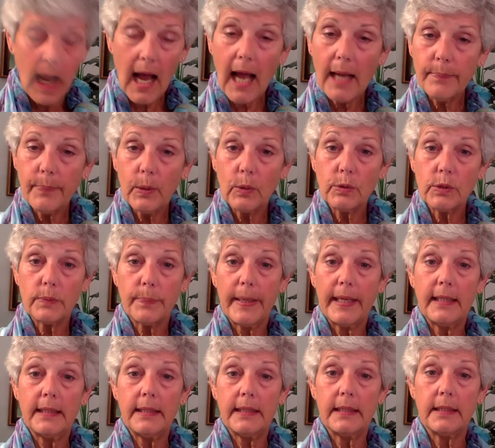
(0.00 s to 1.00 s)

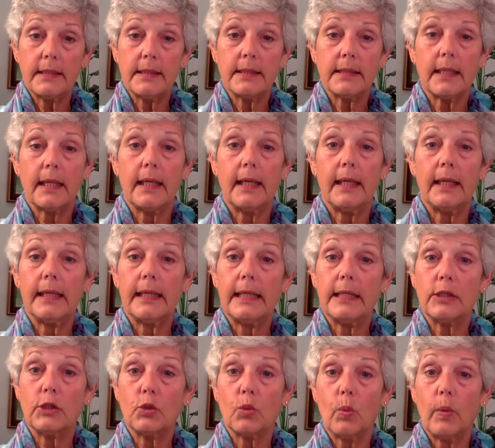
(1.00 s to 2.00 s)
Hypospadias
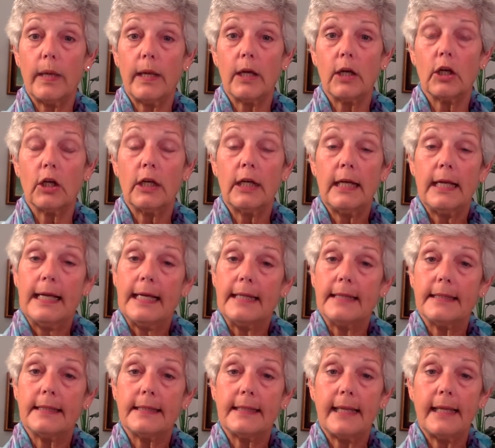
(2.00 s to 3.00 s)
is where
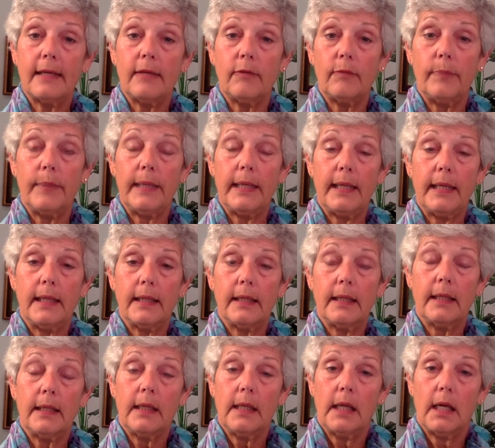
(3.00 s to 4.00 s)
instead of being